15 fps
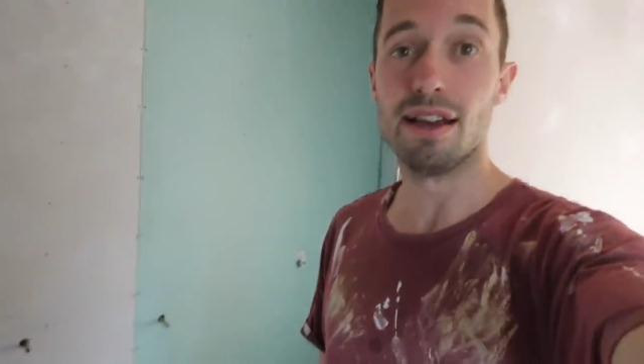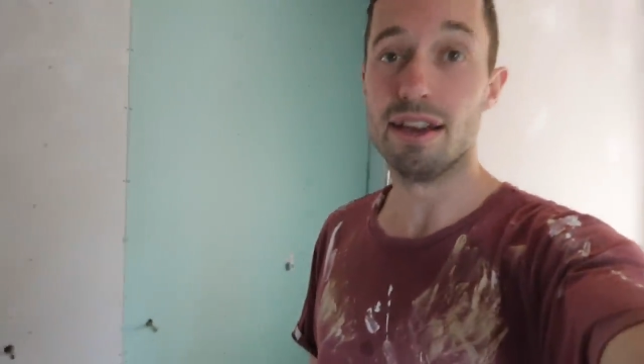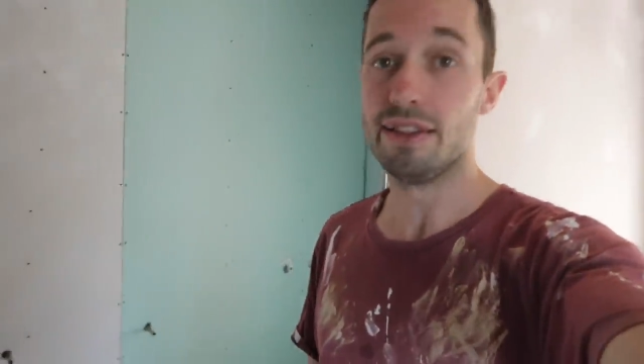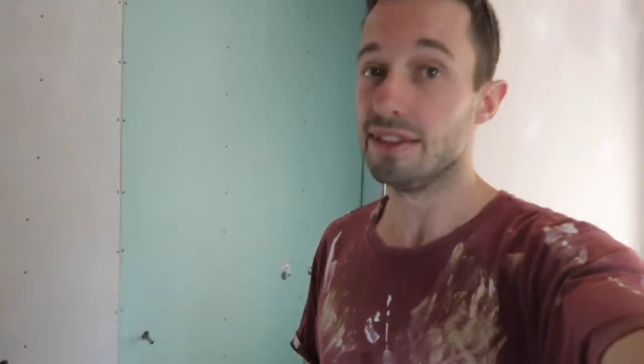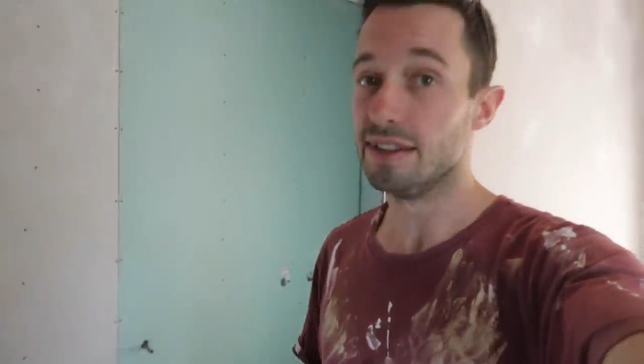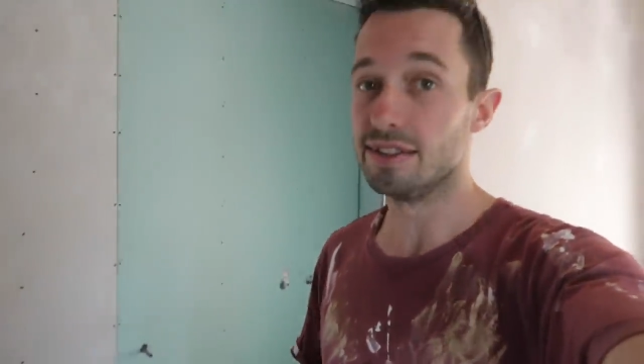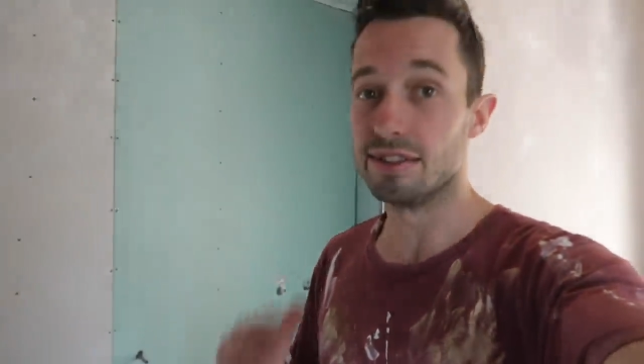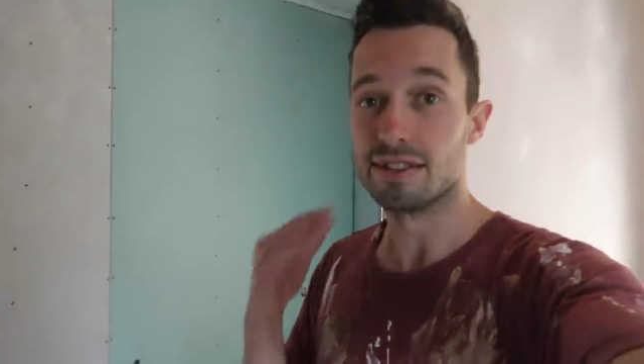
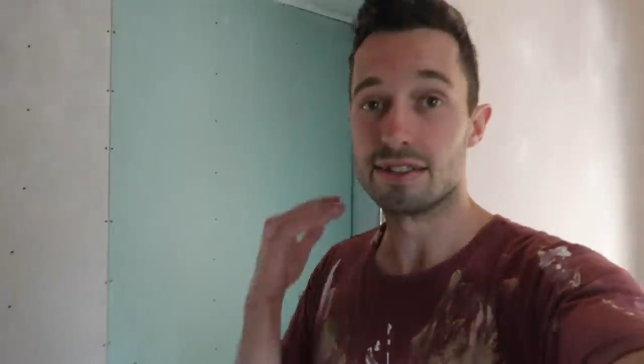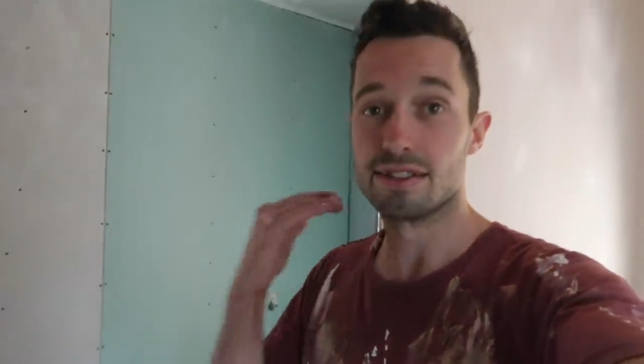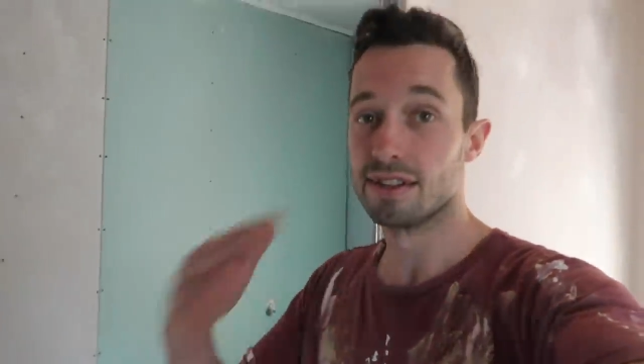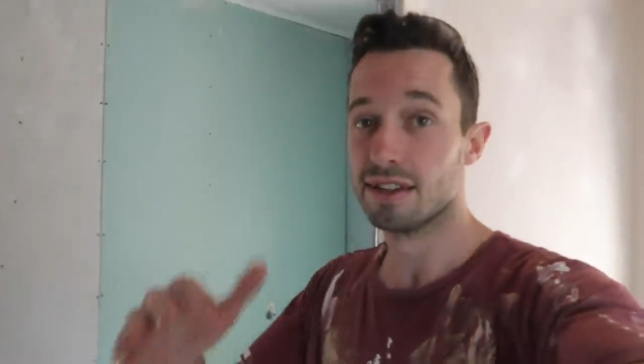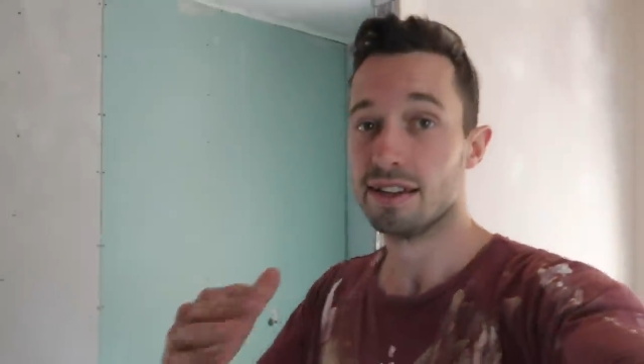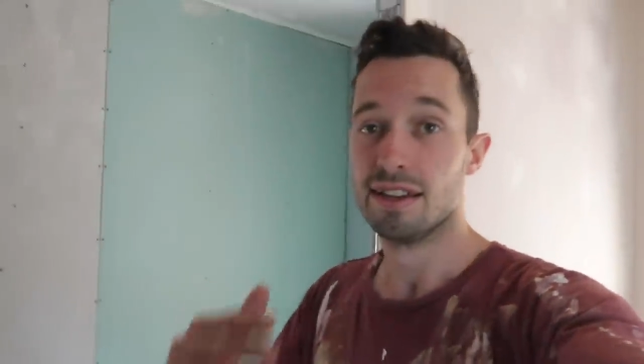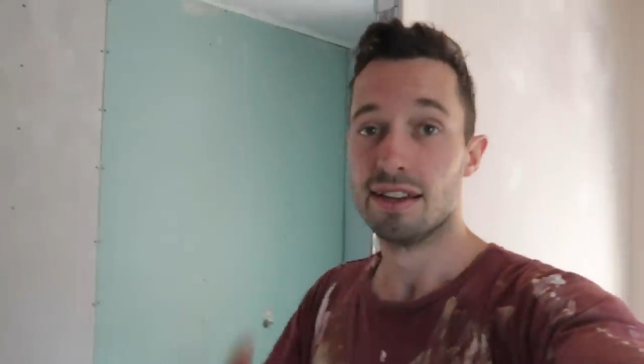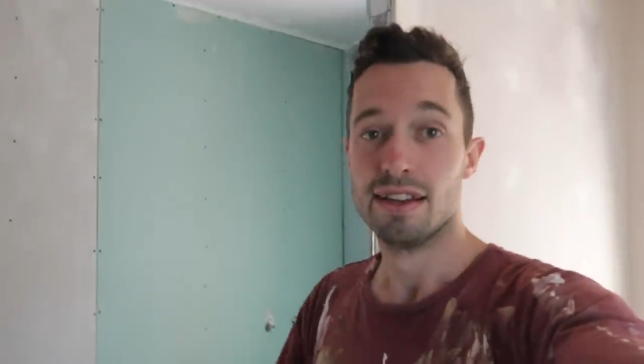and then
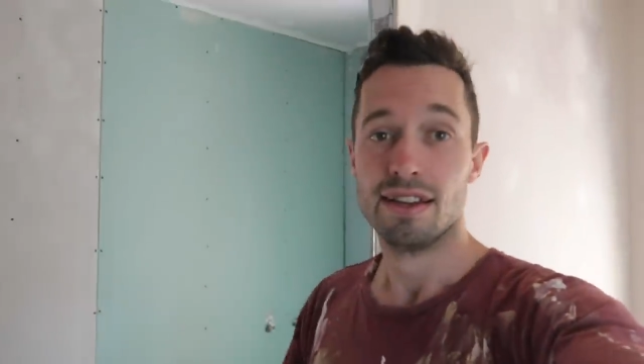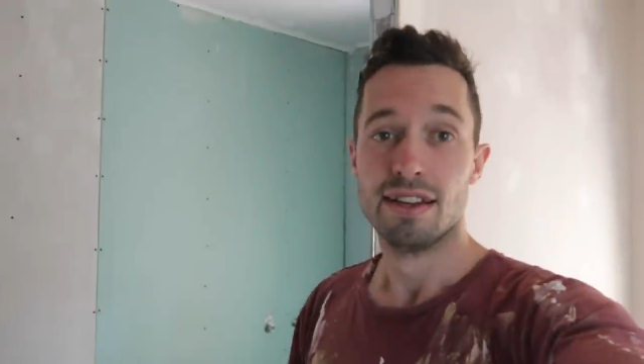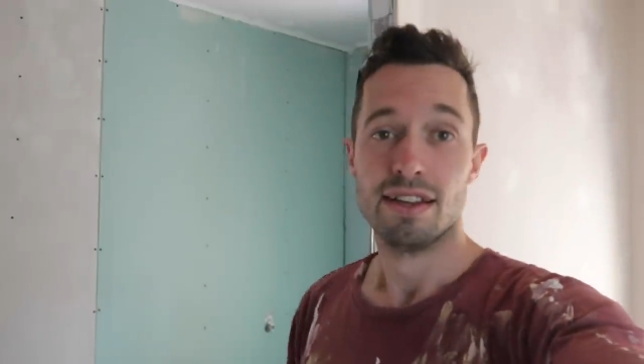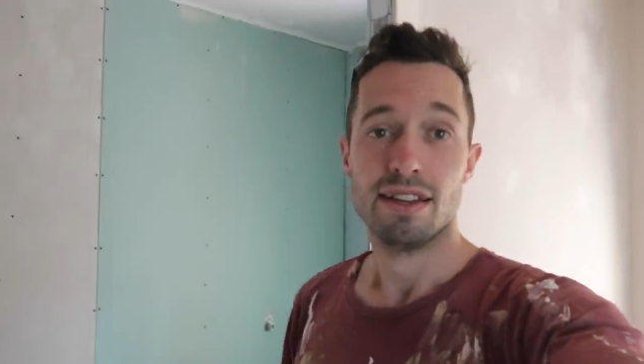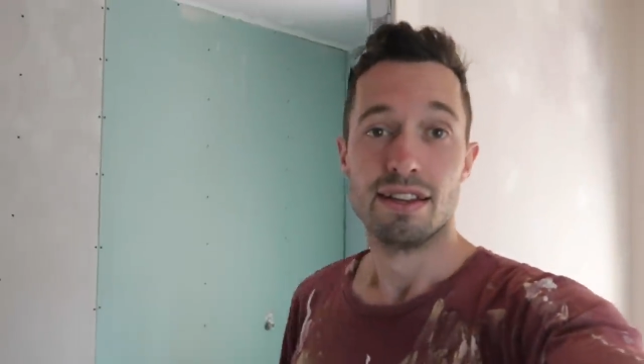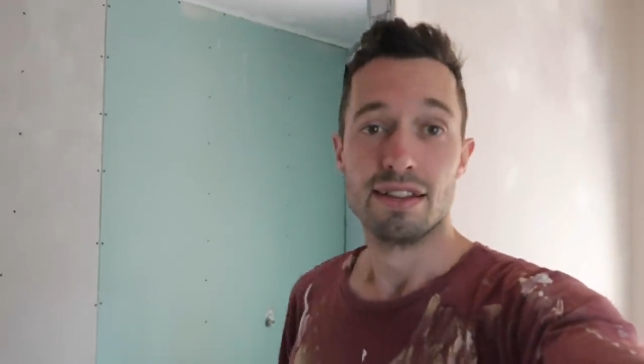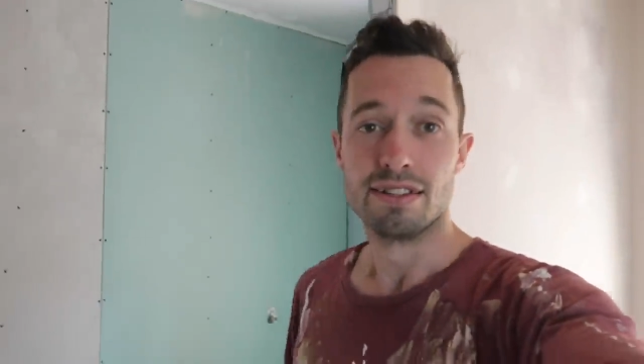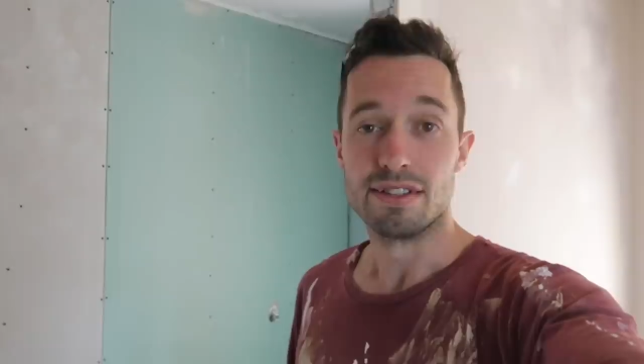just
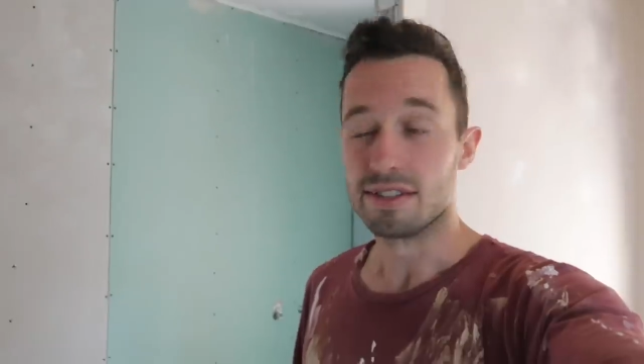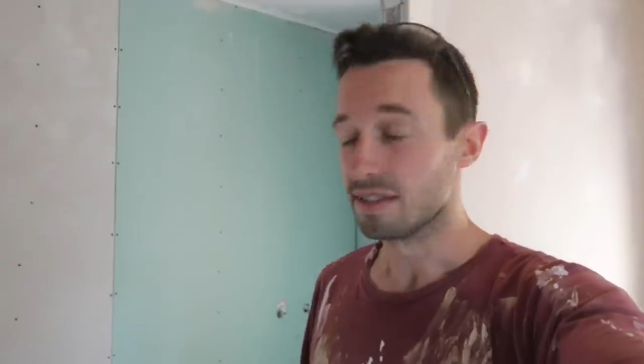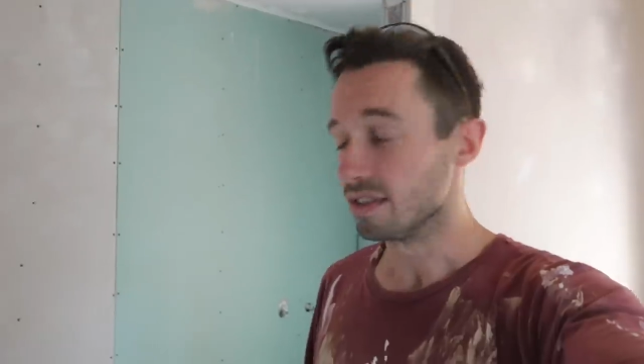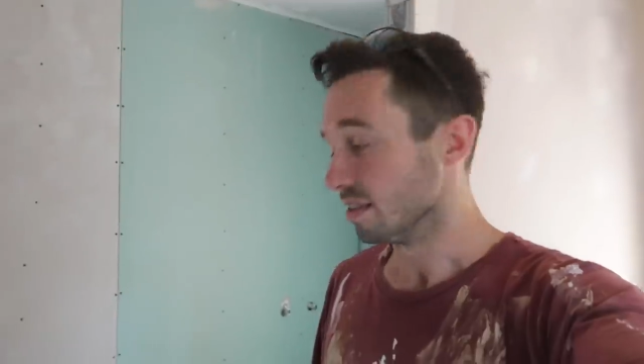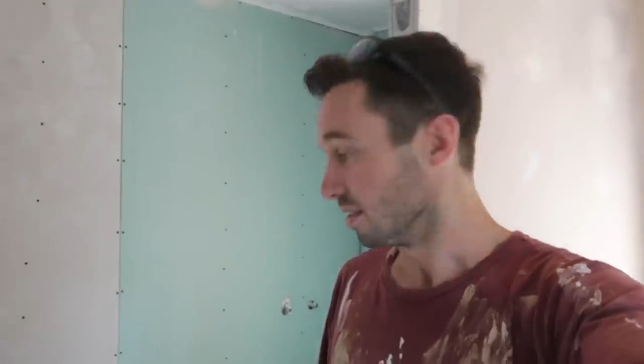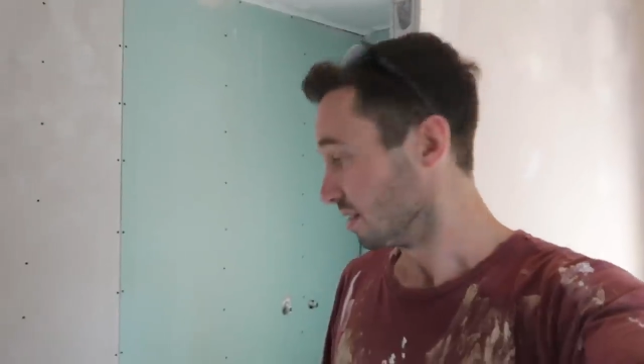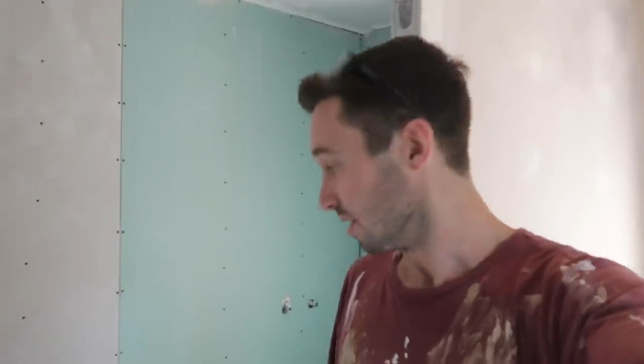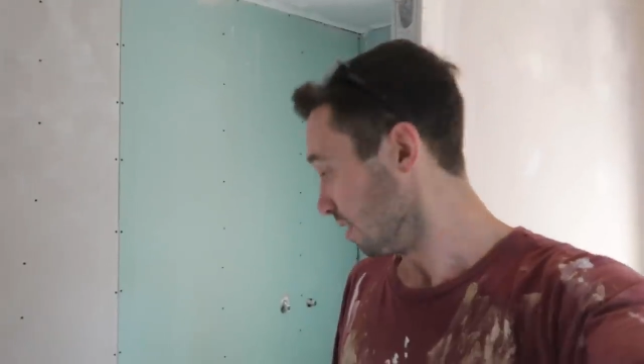Just,
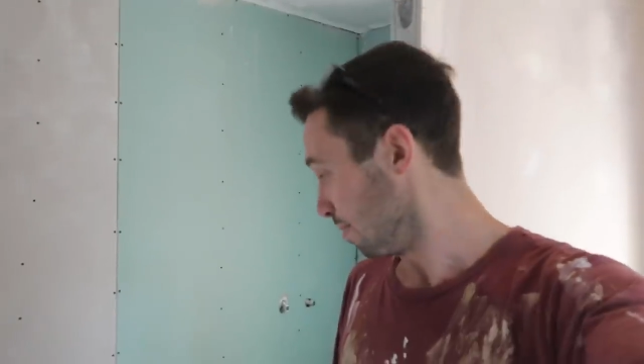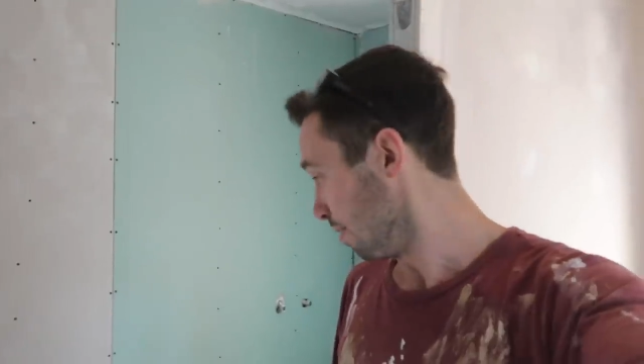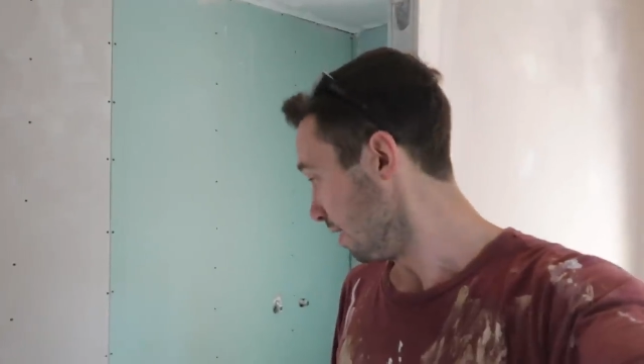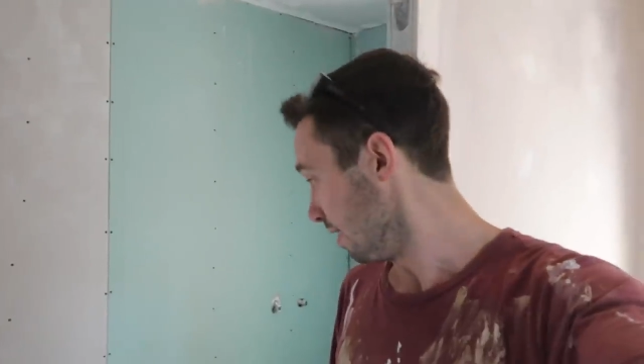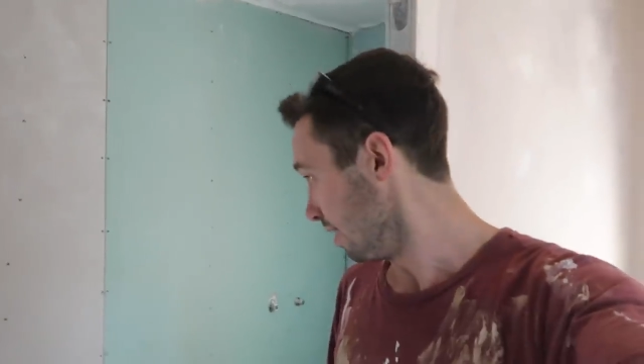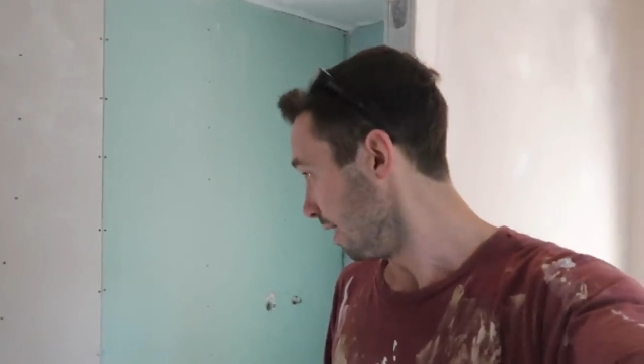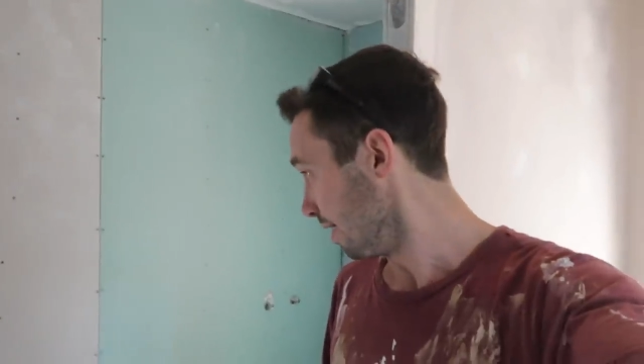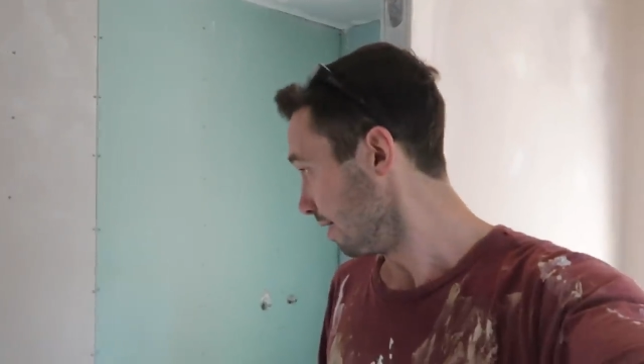just keep
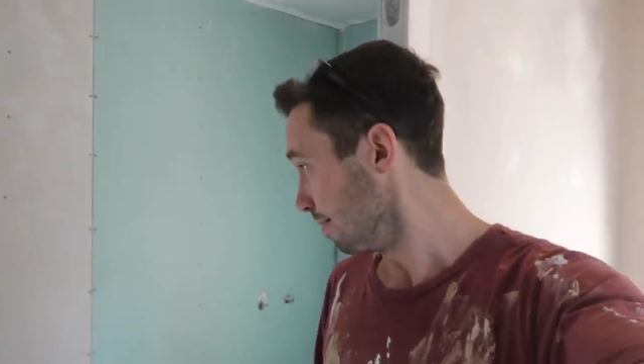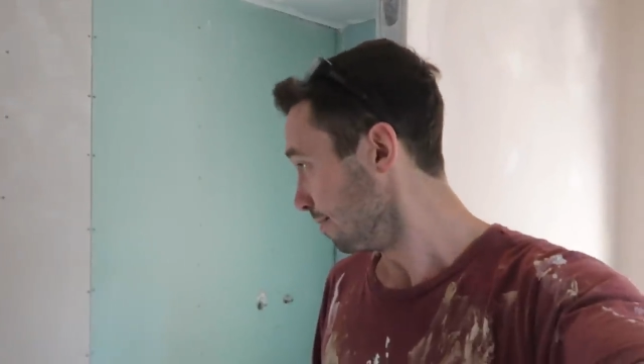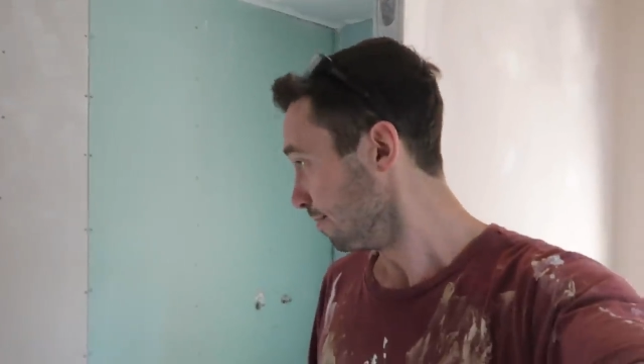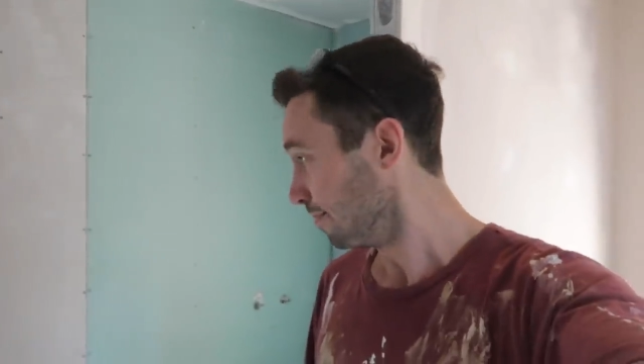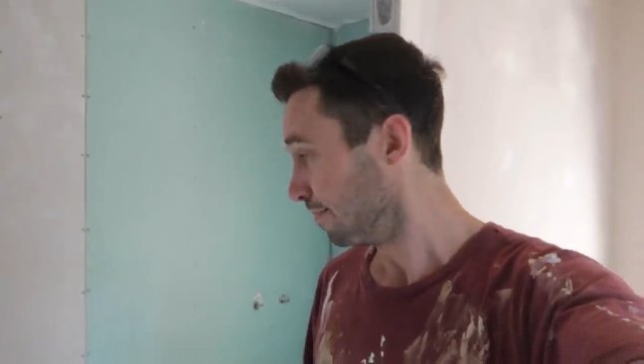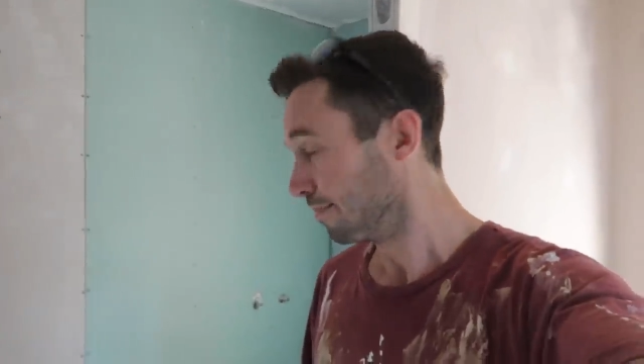hitting at it.